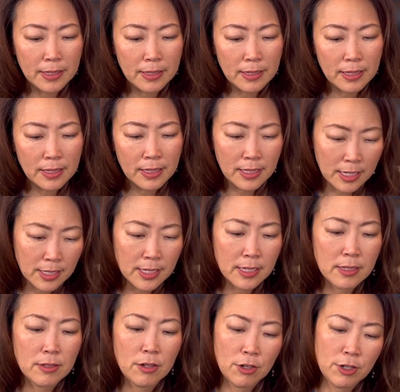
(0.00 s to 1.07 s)
it doesn't
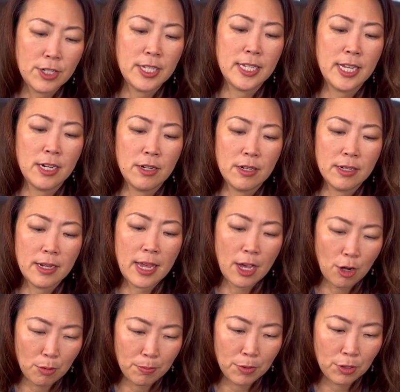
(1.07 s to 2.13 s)
hurt to get
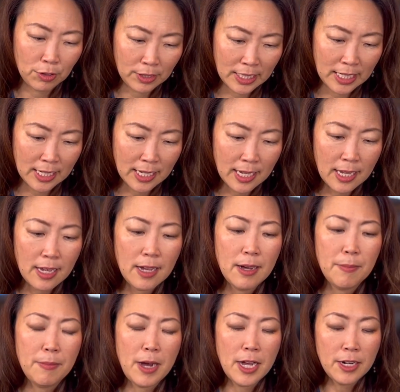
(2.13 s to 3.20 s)
help early.
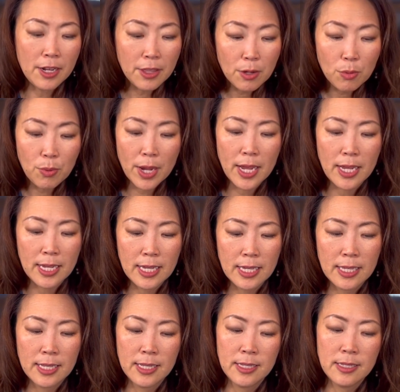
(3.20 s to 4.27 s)
Another way
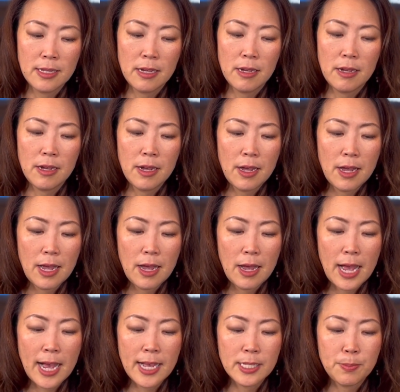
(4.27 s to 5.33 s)
is,
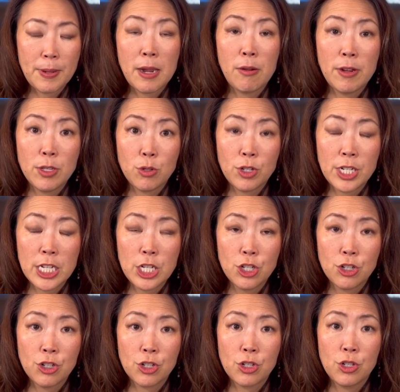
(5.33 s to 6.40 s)
as parents or
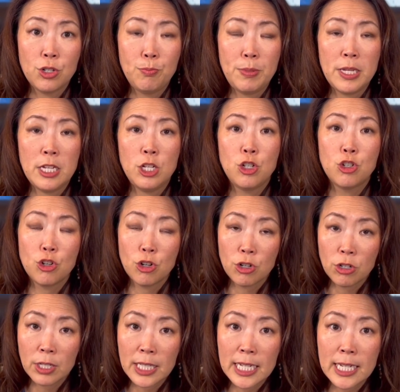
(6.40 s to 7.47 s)
teachers, could be
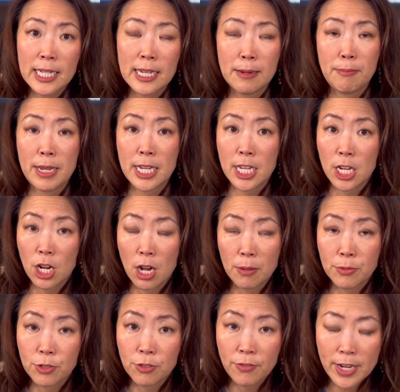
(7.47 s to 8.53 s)
journaling and making
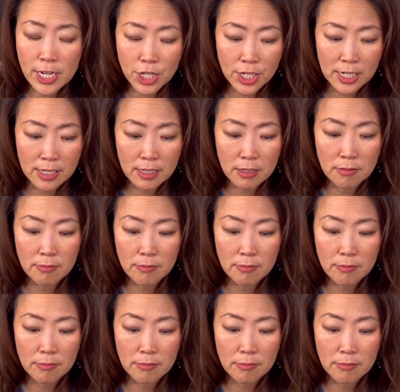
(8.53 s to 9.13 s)
observations.